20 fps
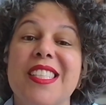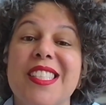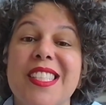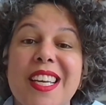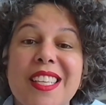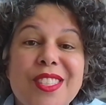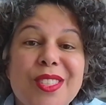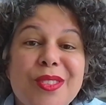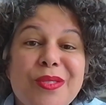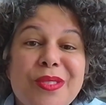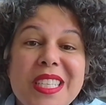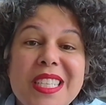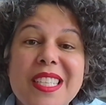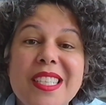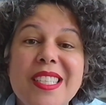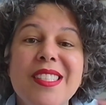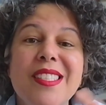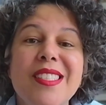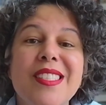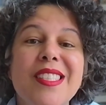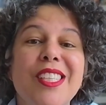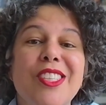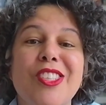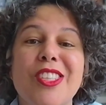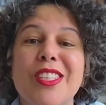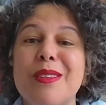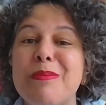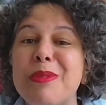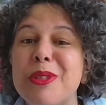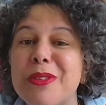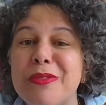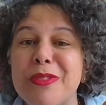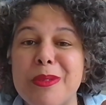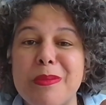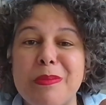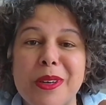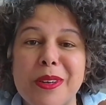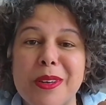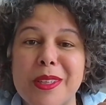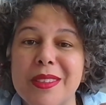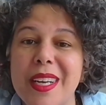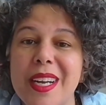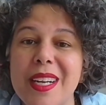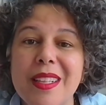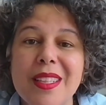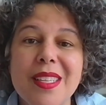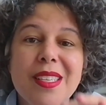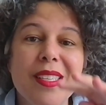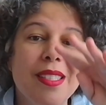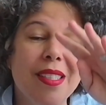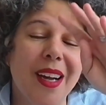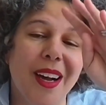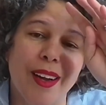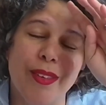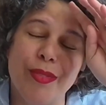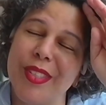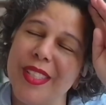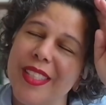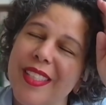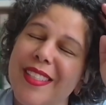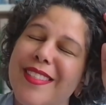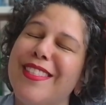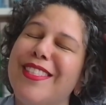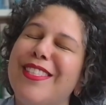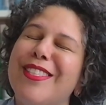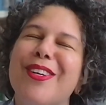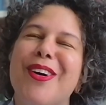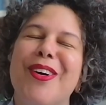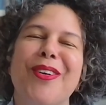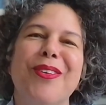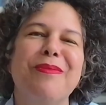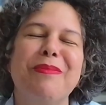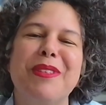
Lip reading: accessories, like she had a beautiful pearl necklace often. So